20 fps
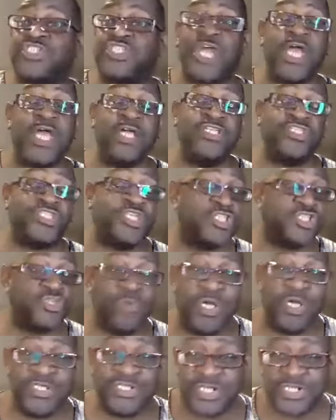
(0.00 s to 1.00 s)
change
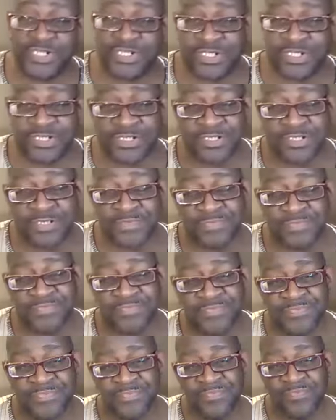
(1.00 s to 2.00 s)
into existence.
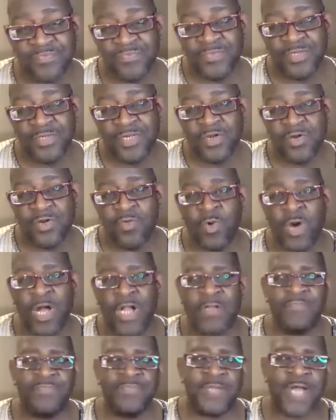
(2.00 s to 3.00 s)

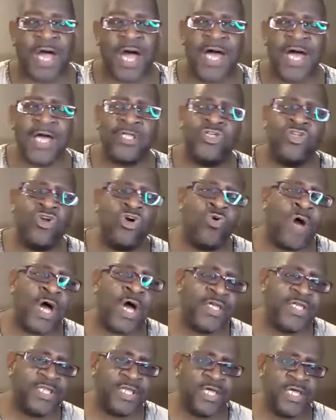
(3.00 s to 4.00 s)
Well, I had no
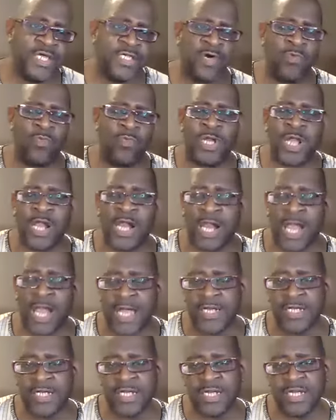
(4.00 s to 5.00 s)
idea that when I
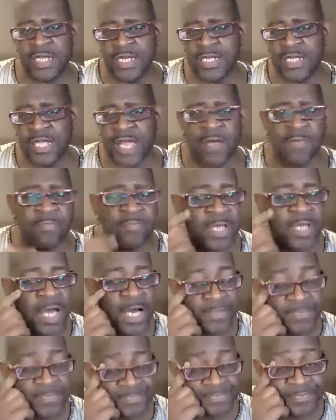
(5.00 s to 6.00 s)
landed in
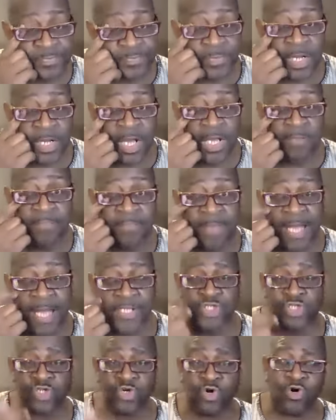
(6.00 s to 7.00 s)
Gambia, in
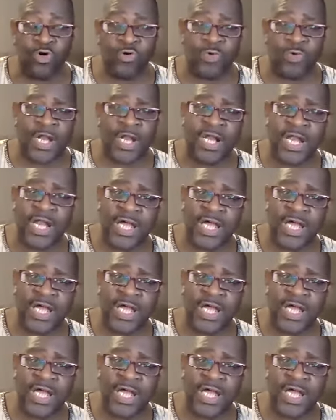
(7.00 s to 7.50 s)
Banjul, when I